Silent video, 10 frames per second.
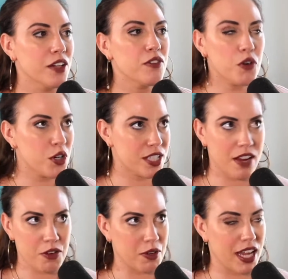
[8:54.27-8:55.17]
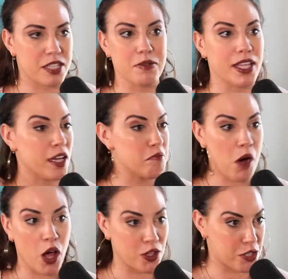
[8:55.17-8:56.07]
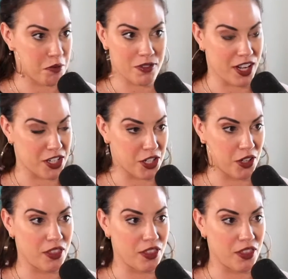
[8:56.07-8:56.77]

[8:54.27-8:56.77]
Of course, everyone has to be like a polished professional.